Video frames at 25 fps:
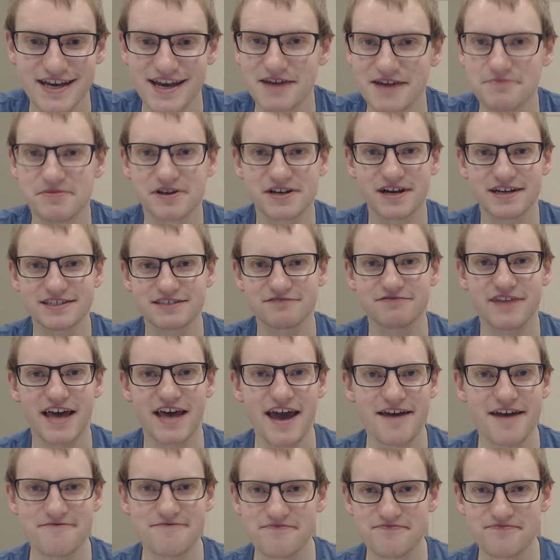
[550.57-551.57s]
And because of
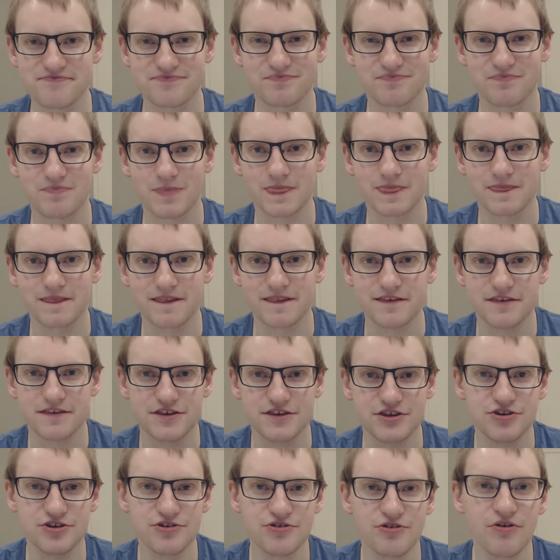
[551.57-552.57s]
that,
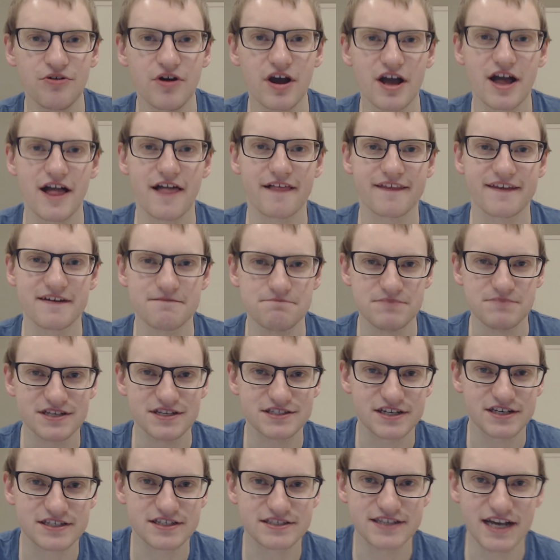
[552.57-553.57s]
you can be
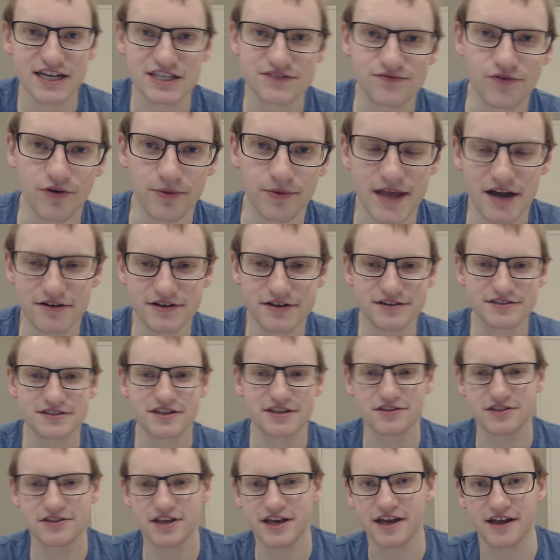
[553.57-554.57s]
successful. Now here's
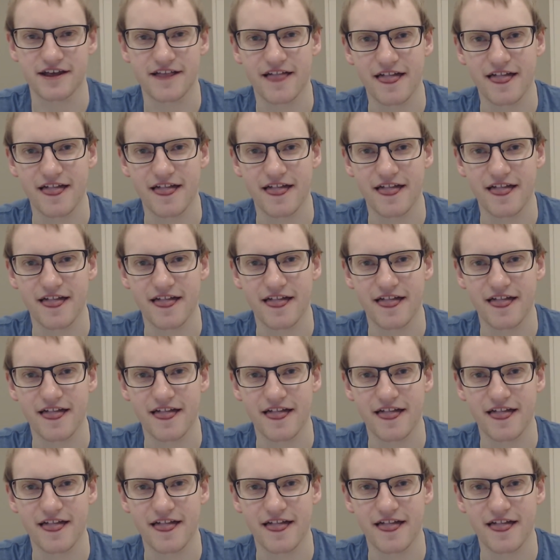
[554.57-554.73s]
the thing.